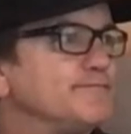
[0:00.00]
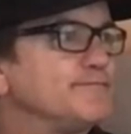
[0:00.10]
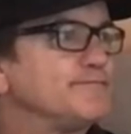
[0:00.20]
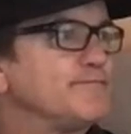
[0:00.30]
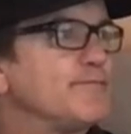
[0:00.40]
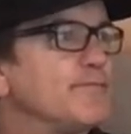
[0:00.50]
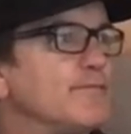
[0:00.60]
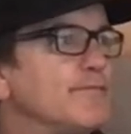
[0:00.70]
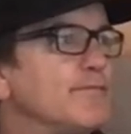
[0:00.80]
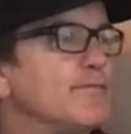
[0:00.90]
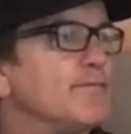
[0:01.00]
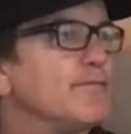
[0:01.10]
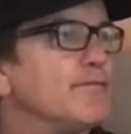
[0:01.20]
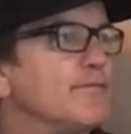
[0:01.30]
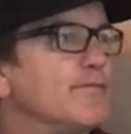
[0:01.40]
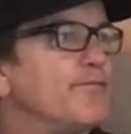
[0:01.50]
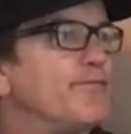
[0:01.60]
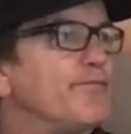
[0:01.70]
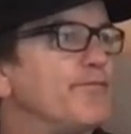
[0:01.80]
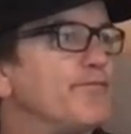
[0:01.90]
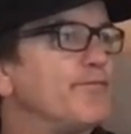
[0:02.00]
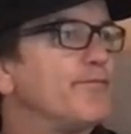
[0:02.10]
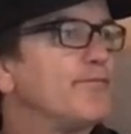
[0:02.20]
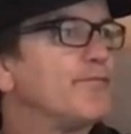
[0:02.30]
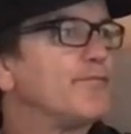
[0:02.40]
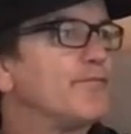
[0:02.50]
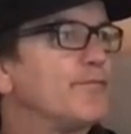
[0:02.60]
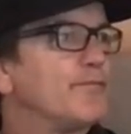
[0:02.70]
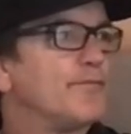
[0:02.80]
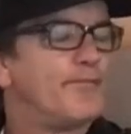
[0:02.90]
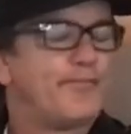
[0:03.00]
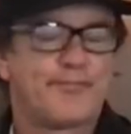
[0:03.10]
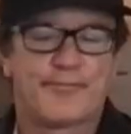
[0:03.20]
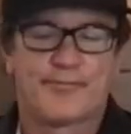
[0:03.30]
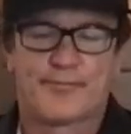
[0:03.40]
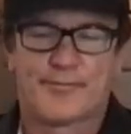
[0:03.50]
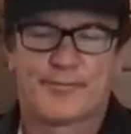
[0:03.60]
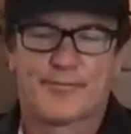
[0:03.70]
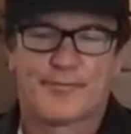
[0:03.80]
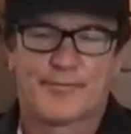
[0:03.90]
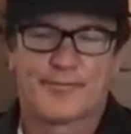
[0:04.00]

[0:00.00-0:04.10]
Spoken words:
(not speaking)